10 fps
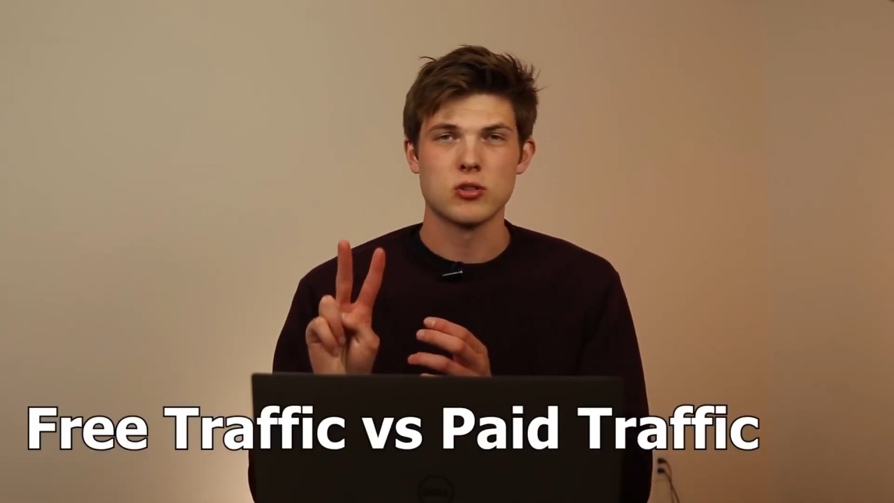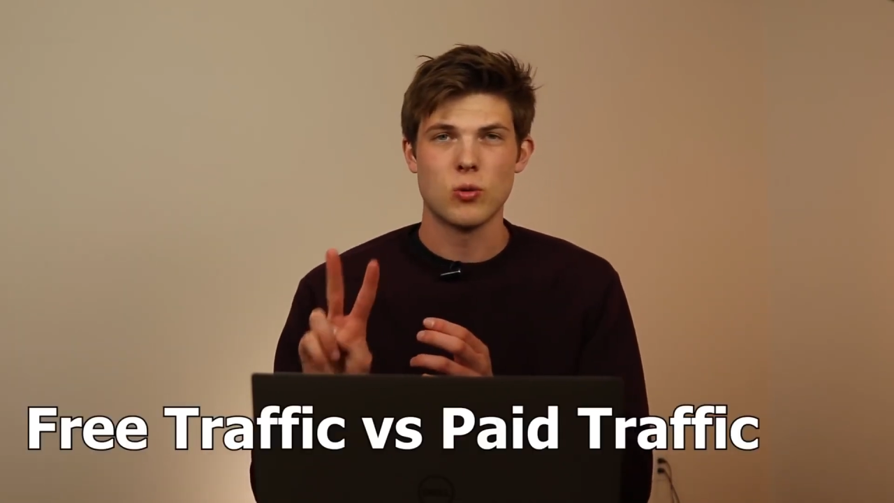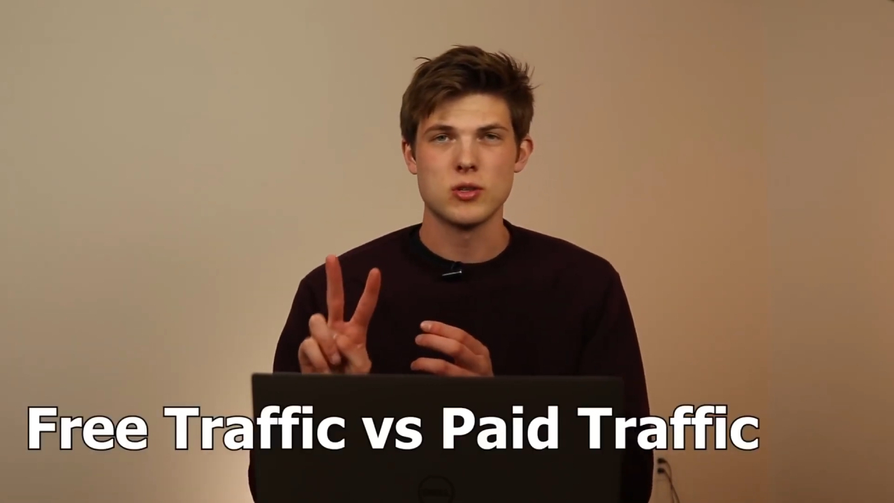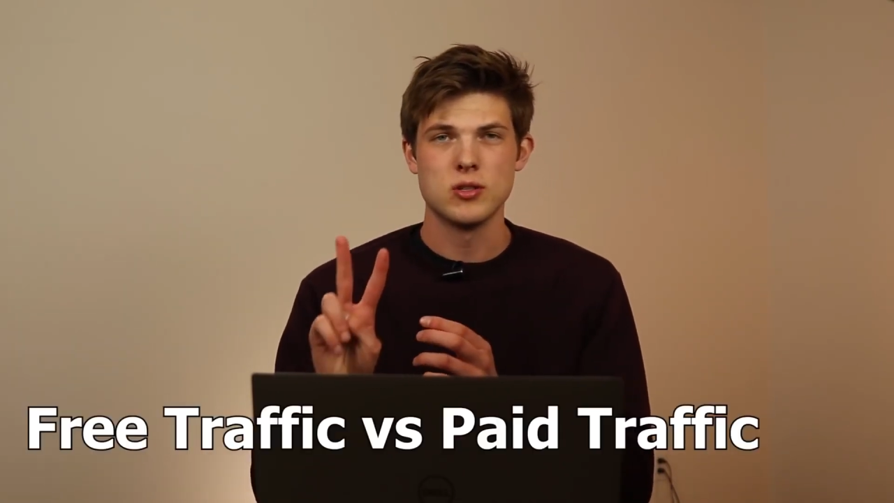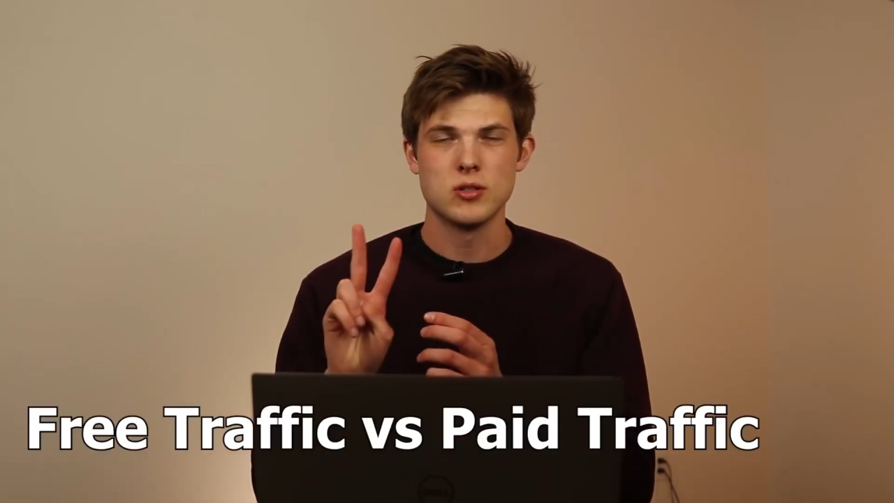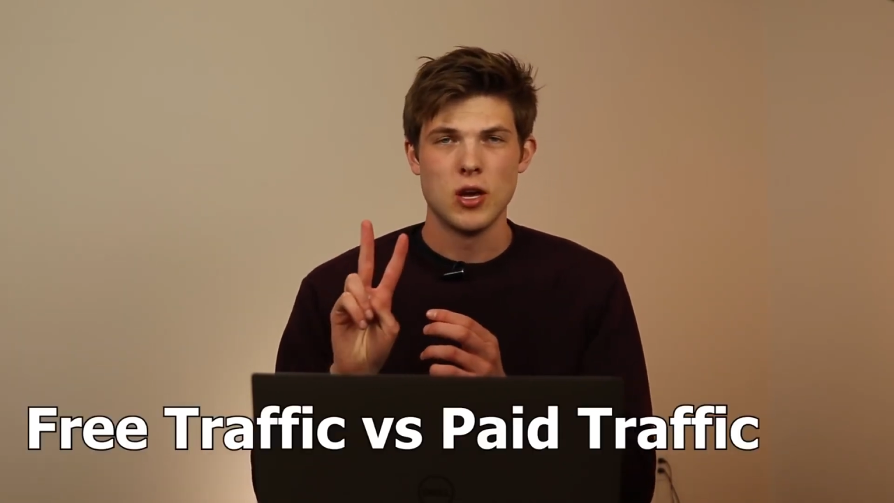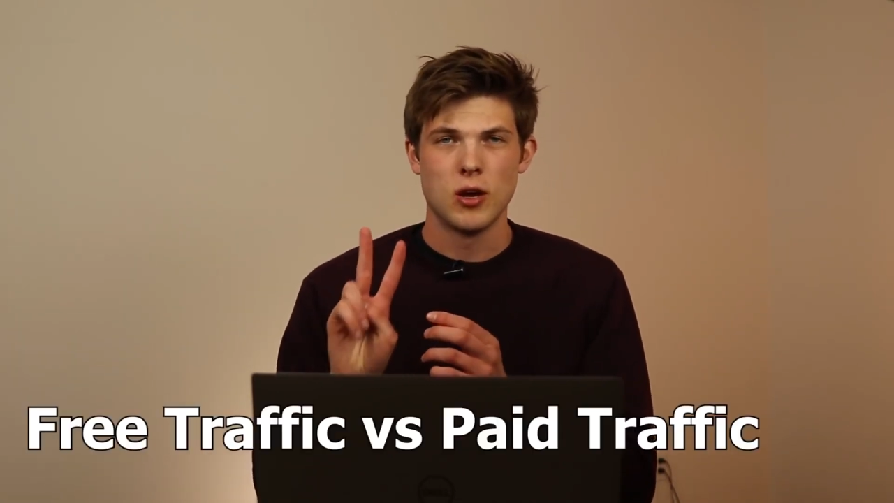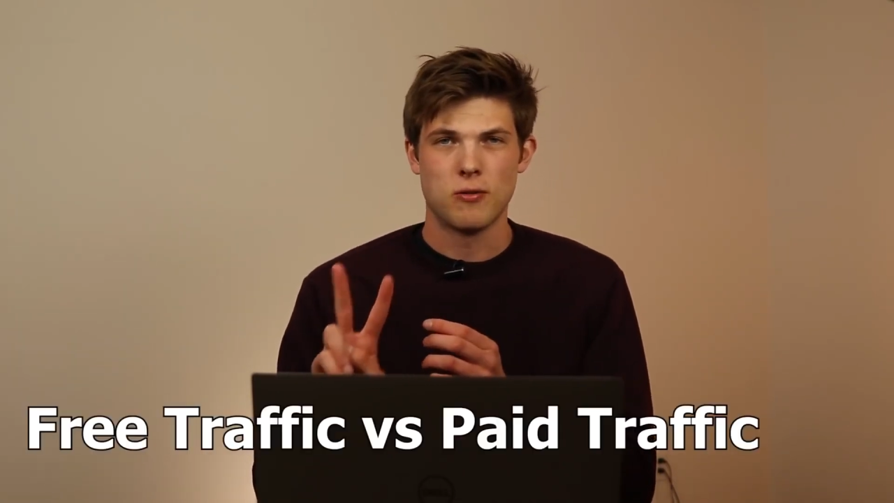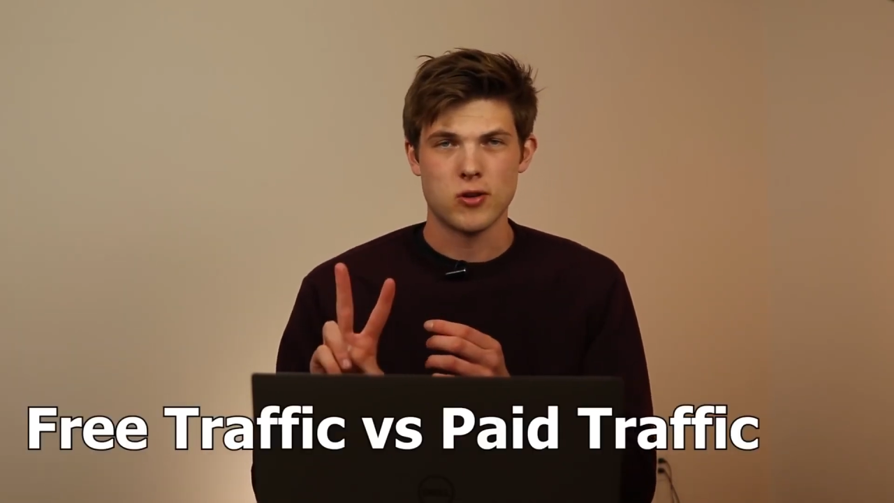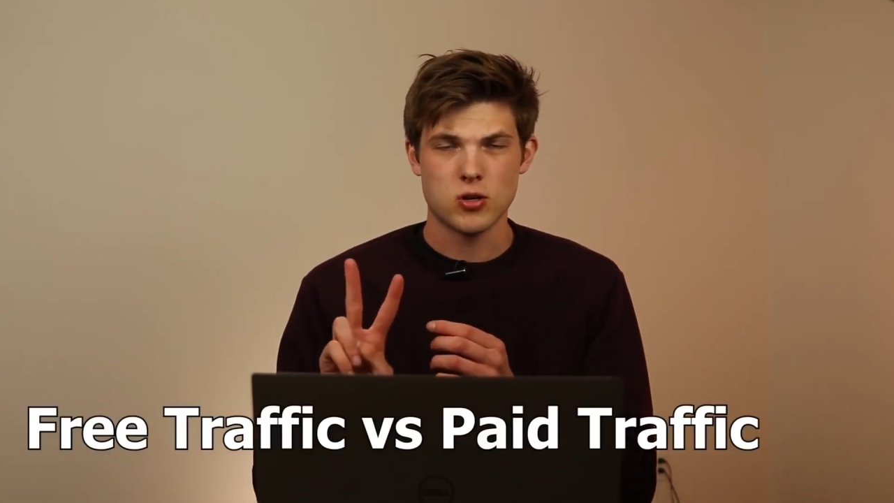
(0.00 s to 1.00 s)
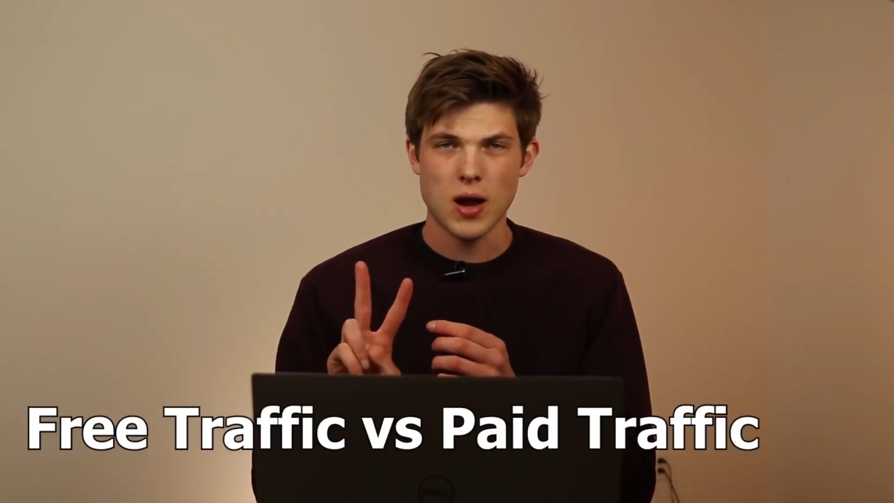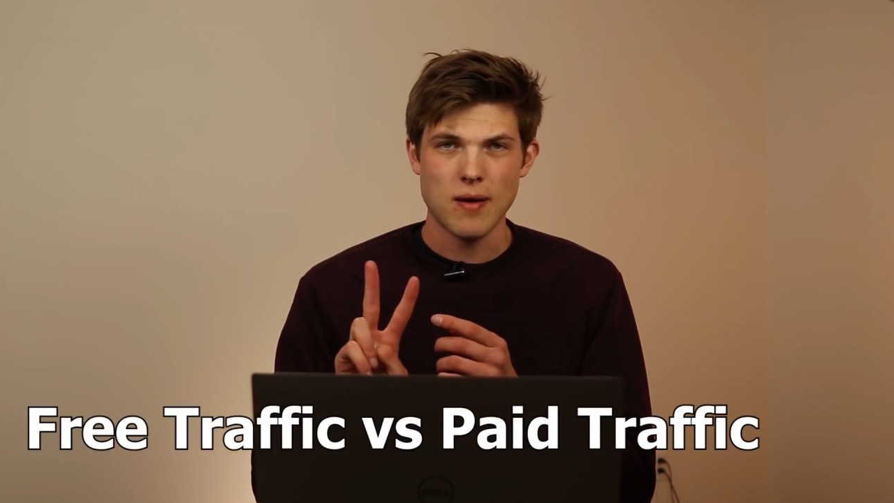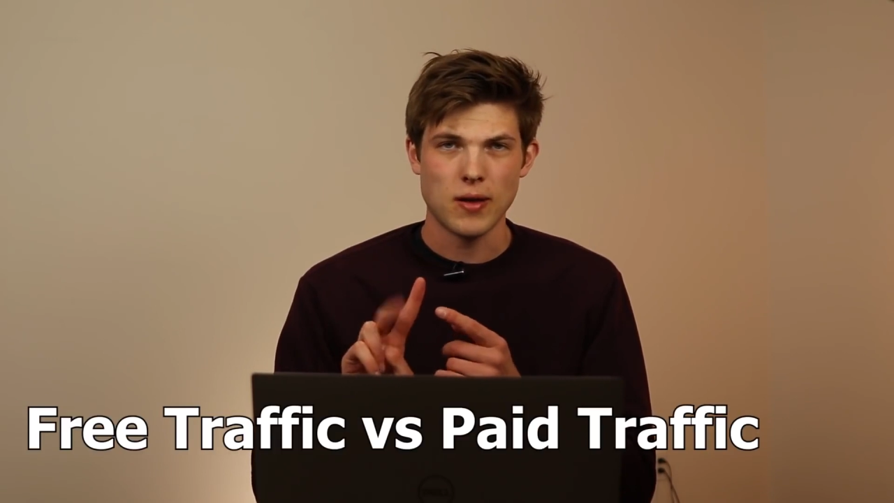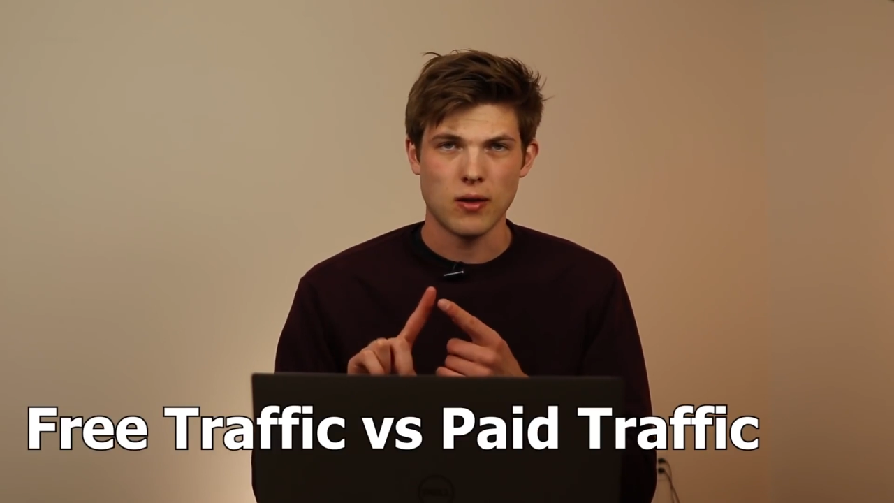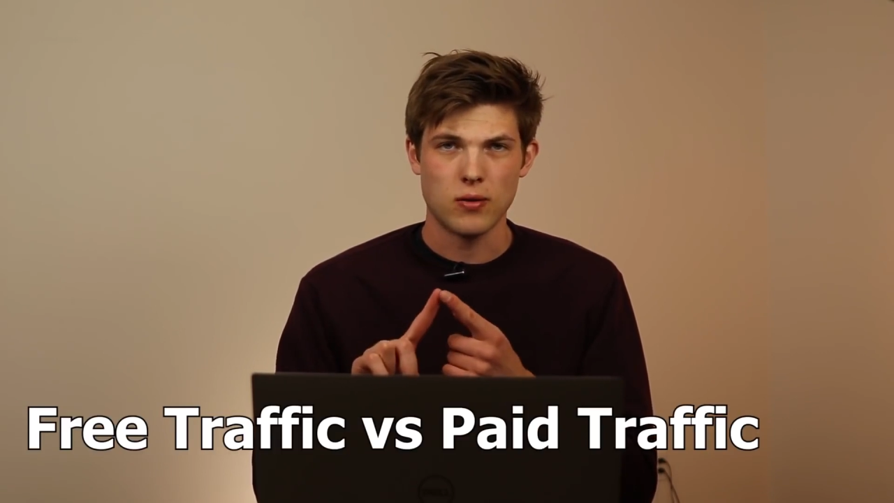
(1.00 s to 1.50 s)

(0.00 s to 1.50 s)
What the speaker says: sources for traffic.